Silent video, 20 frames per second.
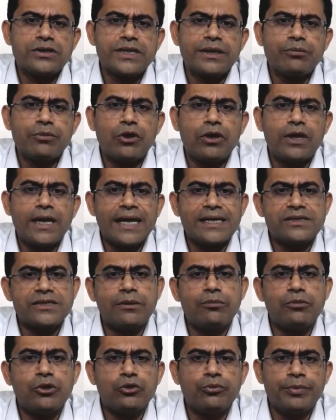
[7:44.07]
concept called
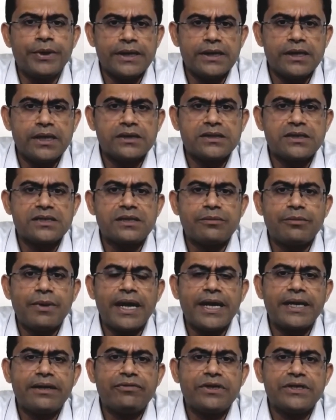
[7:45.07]
SWP, a
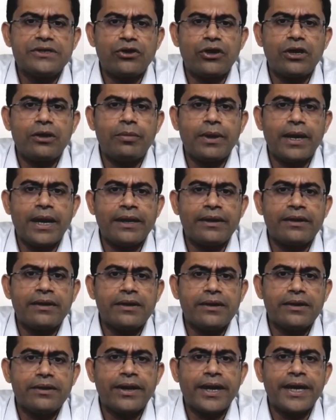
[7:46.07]
systematic withdrawal plan,
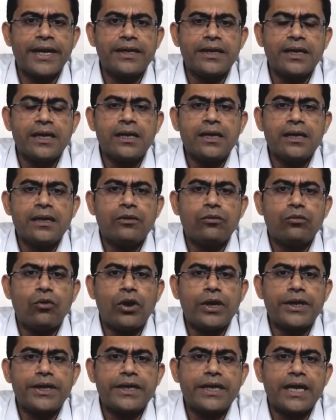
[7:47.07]
right?
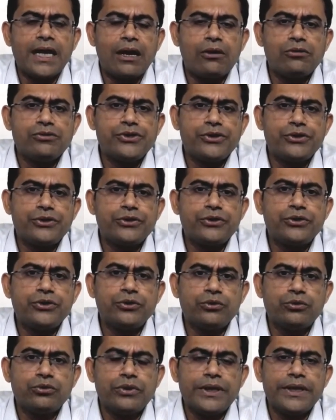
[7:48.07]
What it allows you to
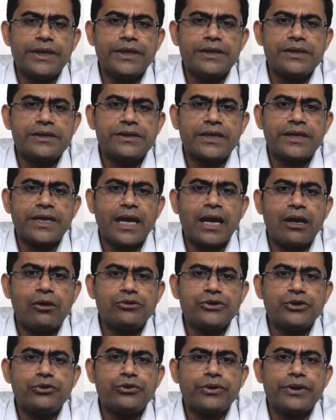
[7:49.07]
do is it
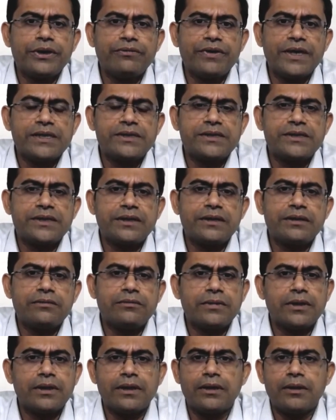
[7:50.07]
allows you to invest
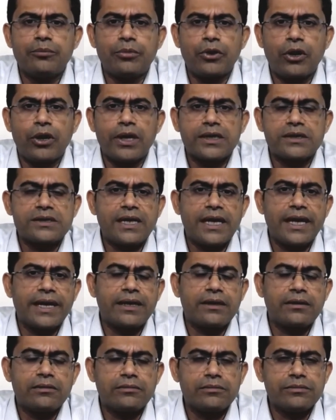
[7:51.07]
in products
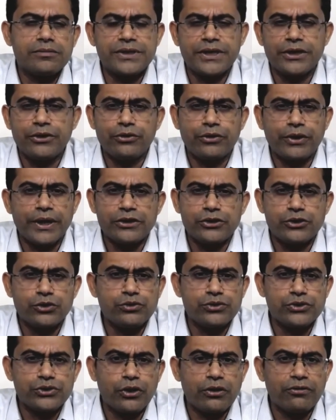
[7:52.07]
like, see, you can
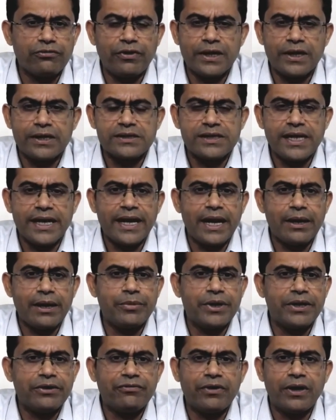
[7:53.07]
choose your funds like
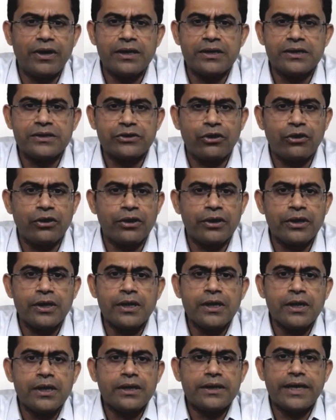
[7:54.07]
hybrid funds, or
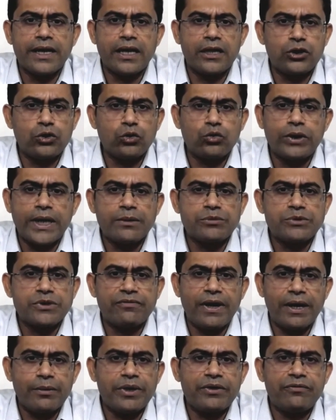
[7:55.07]
there are two types
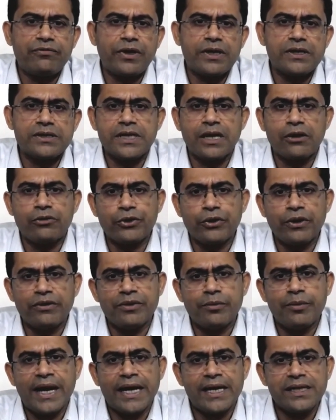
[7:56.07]
of hybrid funds now. You
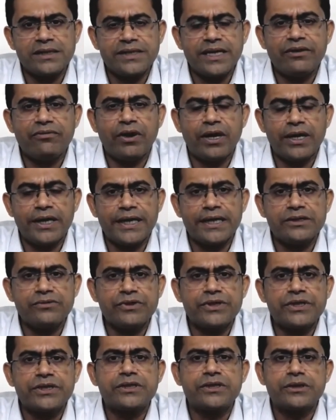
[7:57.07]
have the balanced
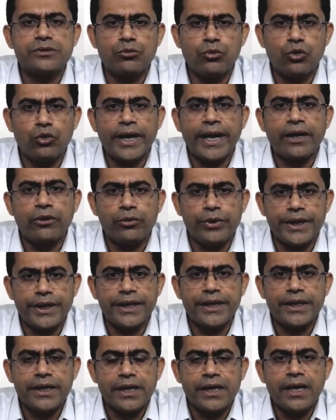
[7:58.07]
advantage, which is more
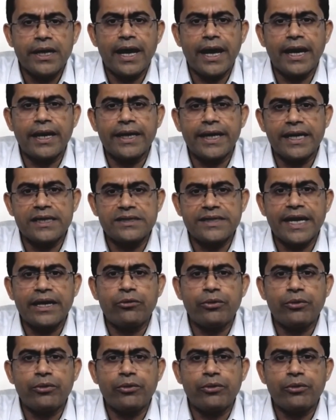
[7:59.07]
equity and gets